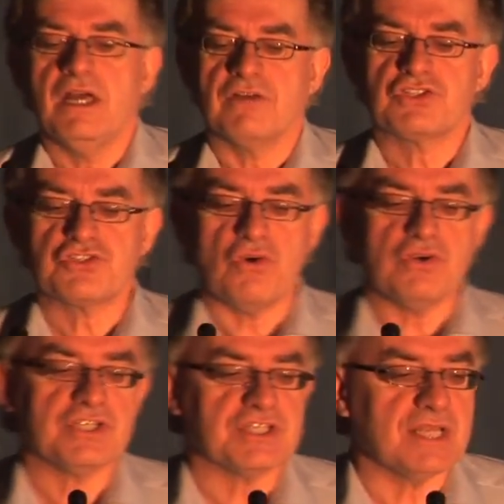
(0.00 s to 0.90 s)
a
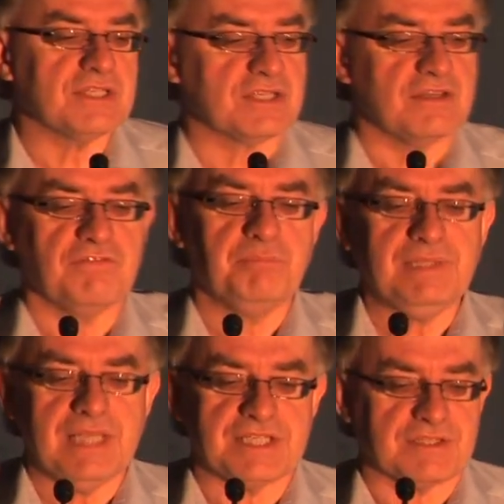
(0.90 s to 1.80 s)
strong sense of
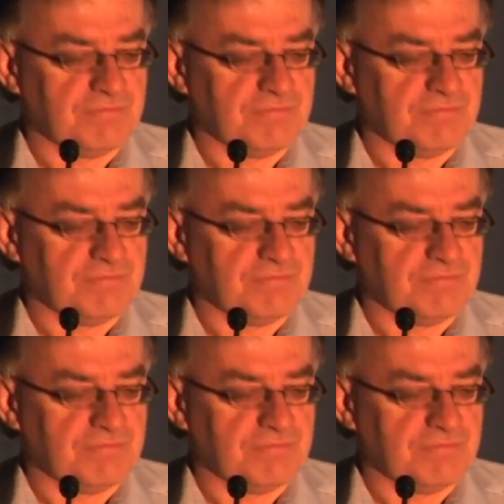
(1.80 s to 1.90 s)
bliss,